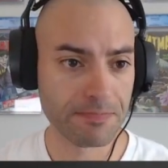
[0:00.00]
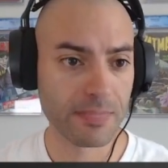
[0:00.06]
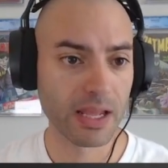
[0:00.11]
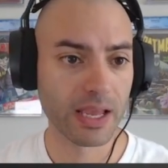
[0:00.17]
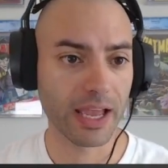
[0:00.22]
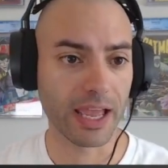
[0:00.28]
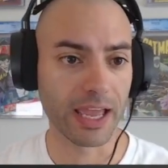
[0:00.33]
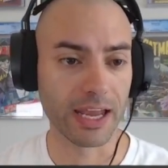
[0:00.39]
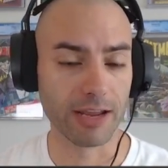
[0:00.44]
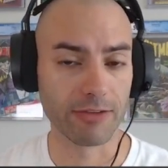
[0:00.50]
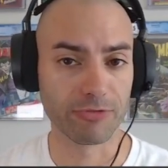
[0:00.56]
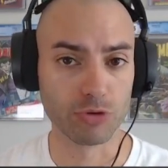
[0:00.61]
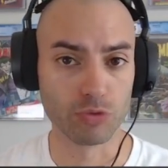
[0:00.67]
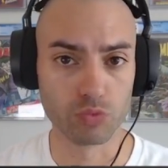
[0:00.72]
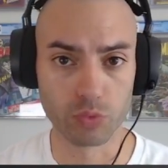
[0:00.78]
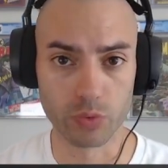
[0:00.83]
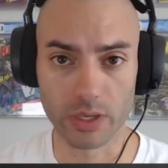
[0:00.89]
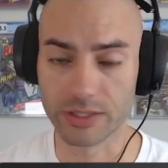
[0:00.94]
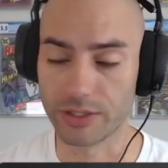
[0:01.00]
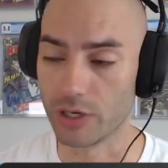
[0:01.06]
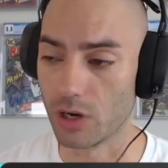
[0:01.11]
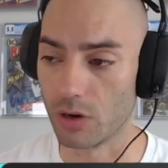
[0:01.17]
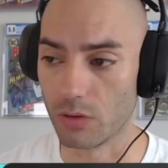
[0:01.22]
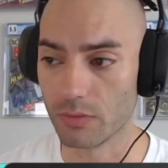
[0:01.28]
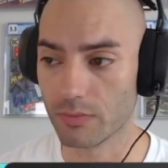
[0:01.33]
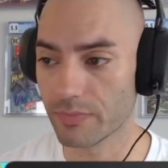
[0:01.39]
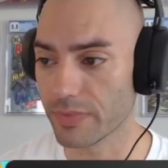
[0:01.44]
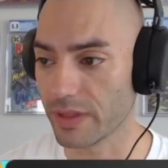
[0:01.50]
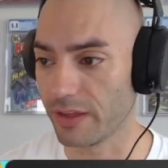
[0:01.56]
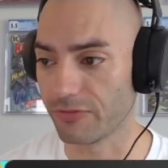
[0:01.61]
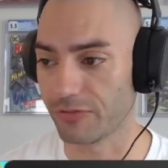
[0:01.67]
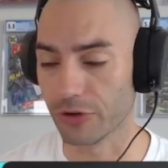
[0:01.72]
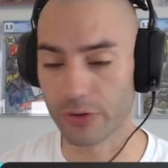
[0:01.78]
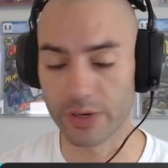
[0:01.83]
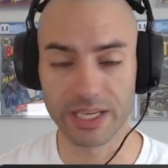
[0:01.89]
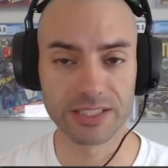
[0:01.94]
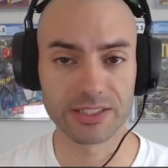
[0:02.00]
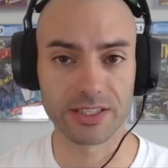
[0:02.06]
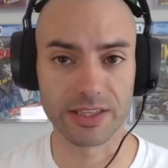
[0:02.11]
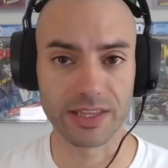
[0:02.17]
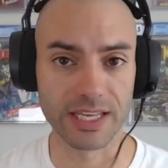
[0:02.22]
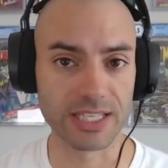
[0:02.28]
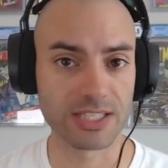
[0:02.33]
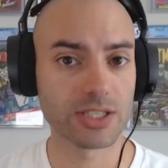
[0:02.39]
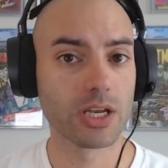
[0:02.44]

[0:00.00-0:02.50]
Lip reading: And if you're into this,